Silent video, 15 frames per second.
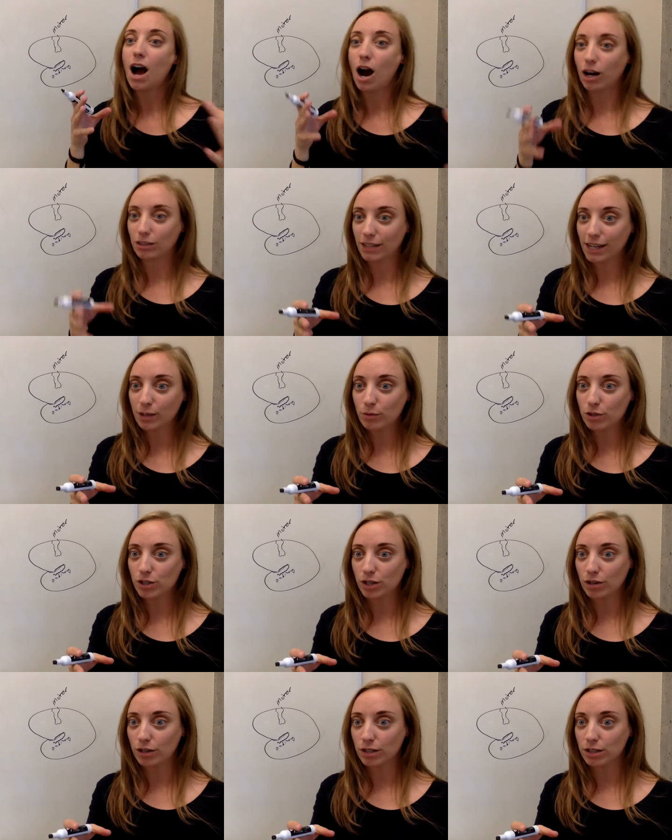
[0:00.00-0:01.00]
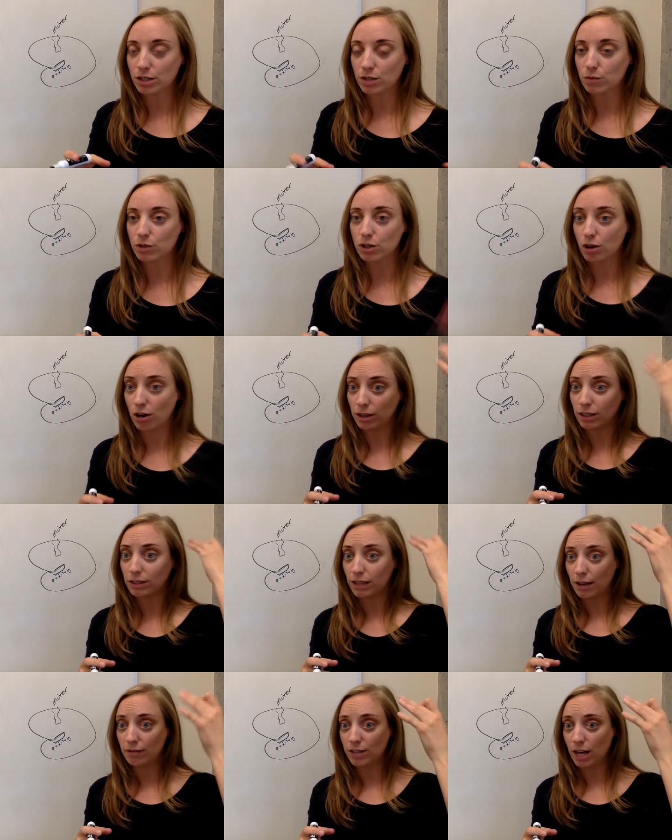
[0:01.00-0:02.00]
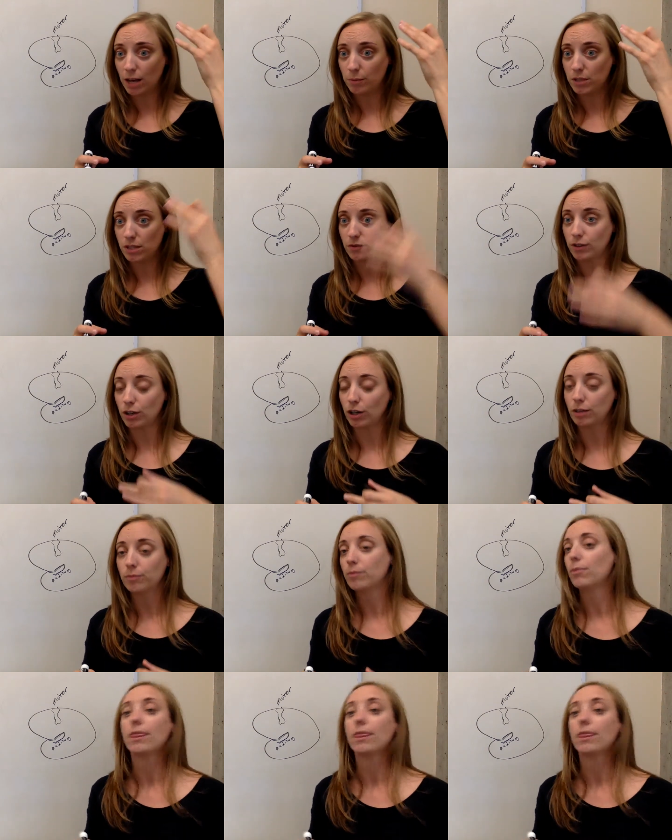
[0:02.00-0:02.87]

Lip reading: our language areas, which are on the left hemisphere,